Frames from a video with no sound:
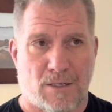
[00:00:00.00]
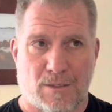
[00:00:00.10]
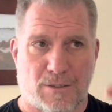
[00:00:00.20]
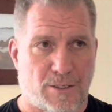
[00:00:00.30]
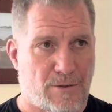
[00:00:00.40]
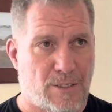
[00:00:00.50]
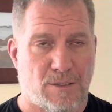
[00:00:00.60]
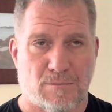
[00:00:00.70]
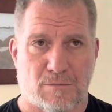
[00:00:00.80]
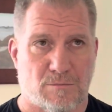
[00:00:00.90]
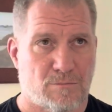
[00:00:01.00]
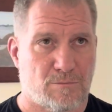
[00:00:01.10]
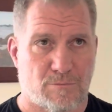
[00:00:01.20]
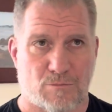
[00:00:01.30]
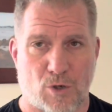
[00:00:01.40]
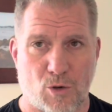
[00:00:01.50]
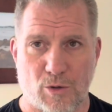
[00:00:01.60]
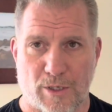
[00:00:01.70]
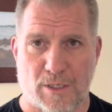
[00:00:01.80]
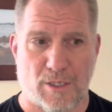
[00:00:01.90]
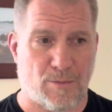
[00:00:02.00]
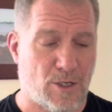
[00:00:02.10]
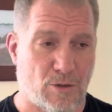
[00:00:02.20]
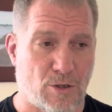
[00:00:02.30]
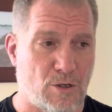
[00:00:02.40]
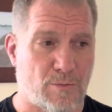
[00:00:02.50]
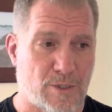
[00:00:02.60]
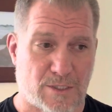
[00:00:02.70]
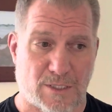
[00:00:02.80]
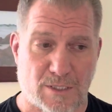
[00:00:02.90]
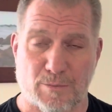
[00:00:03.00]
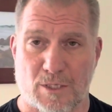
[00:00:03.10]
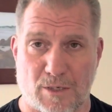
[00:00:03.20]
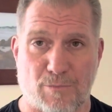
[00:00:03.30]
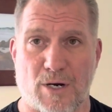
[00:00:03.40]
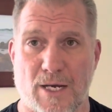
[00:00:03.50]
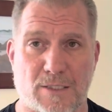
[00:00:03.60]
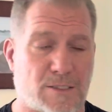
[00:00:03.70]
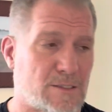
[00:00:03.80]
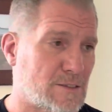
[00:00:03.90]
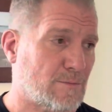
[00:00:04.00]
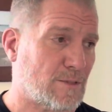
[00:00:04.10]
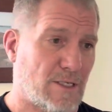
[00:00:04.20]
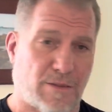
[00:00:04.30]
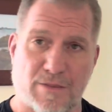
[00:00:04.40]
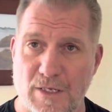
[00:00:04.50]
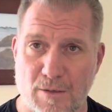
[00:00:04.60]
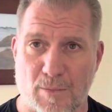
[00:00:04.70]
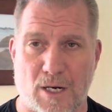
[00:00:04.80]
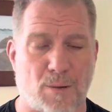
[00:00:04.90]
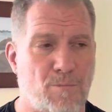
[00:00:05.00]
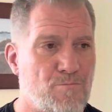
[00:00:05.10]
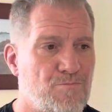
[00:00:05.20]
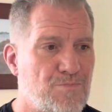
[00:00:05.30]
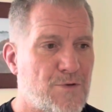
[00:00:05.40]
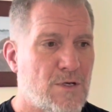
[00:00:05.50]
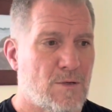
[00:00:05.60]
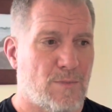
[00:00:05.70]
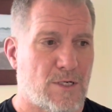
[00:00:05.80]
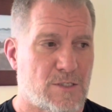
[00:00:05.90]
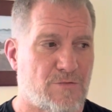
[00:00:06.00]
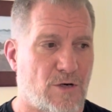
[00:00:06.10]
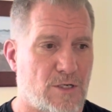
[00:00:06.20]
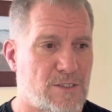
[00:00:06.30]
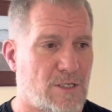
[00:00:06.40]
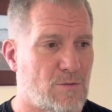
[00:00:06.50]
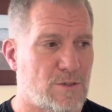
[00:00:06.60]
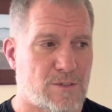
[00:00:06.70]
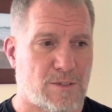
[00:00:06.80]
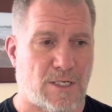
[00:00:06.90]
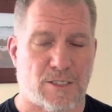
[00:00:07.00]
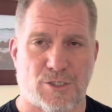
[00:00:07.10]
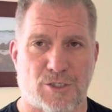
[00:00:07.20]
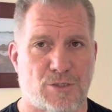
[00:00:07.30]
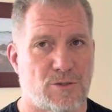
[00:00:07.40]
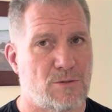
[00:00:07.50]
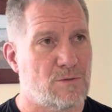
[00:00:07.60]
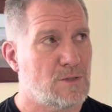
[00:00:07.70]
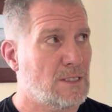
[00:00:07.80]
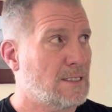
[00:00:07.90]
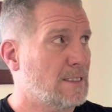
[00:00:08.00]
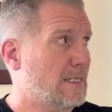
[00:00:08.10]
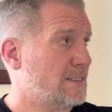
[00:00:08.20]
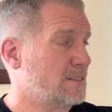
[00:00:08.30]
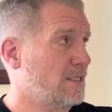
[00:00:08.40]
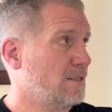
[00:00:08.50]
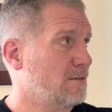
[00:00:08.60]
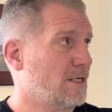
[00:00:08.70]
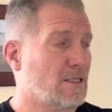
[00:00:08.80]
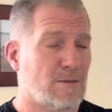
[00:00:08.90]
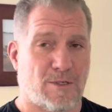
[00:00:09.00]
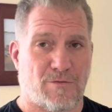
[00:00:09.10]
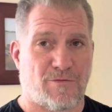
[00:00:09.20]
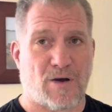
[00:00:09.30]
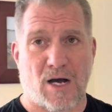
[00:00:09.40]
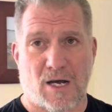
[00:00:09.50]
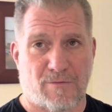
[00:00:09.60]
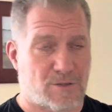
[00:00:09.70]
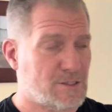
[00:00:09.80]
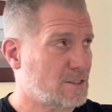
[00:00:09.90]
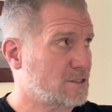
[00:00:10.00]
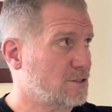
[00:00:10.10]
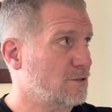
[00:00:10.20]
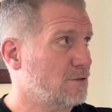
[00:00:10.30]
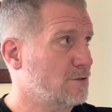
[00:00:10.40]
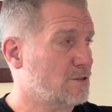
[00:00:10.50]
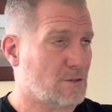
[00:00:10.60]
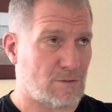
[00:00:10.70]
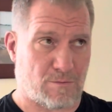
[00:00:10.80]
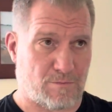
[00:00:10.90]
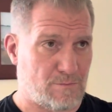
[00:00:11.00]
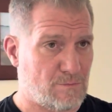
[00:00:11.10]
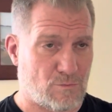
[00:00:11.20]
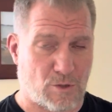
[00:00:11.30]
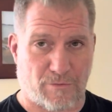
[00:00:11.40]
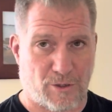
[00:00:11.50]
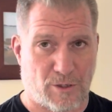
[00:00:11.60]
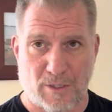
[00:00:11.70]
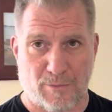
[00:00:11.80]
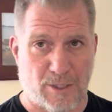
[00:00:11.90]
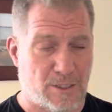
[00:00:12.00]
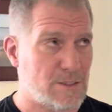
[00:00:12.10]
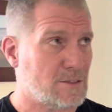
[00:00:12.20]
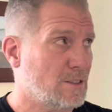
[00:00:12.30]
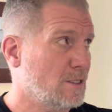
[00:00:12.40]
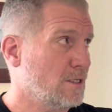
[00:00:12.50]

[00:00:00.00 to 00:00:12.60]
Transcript: clearing, holding in my own home, because it's something I practice and something I think about. But as far as like what guys should do as a element of 5 or 6 dudes or whatever your element is,